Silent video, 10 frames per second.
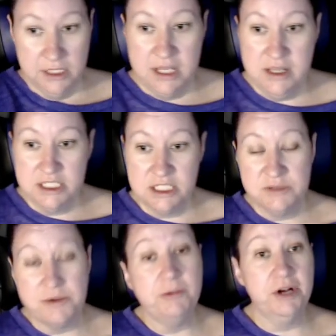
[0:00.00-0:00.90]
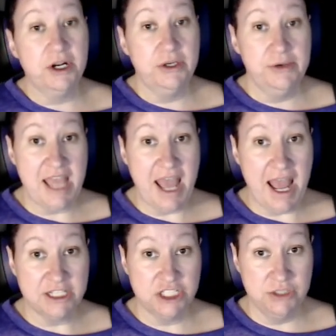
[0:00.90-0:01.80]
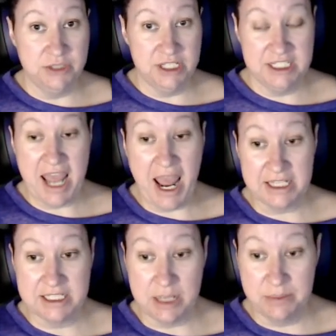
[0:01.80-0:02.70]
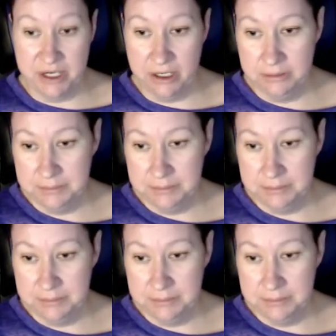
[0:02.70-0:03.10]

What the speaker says: And this is what we're going to attach to this text up here.